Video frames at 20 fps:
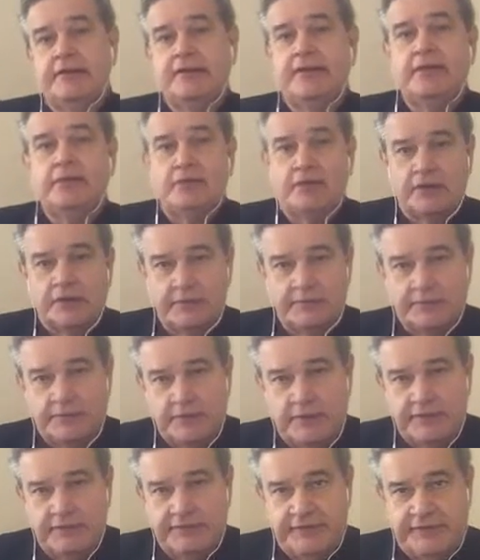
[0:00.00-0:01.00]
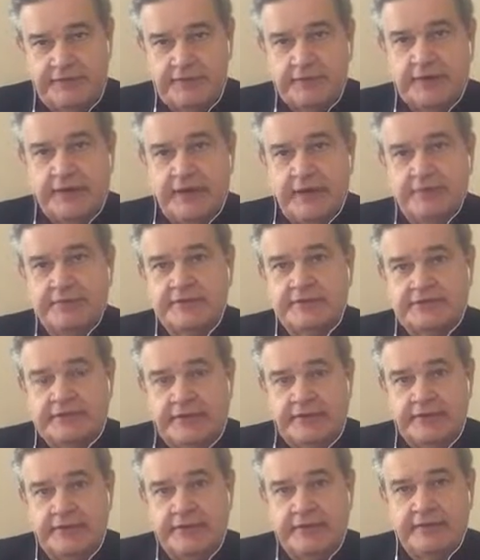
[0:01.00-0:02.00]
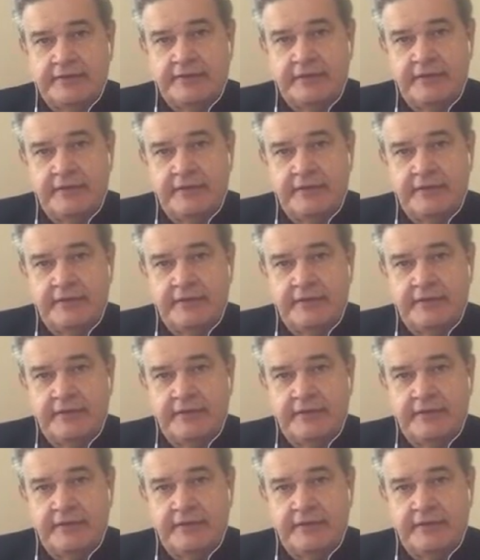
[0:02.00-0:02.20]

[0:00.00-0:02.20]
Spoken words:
and welcome to our video commentary.